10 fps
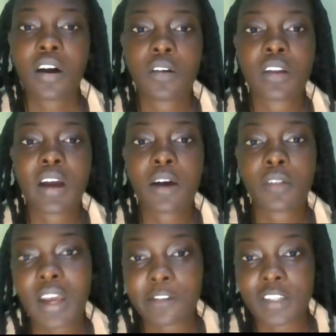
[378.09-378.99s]
on how
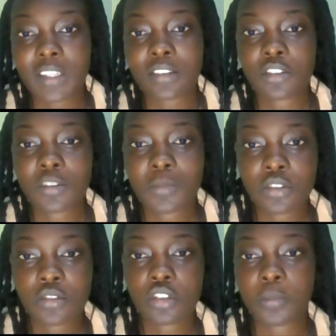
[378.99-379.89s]
the AFTA has contributed
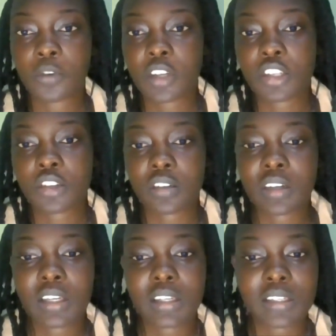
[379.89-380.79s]
to job creation
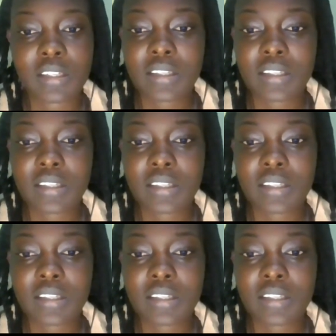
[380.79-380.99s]
and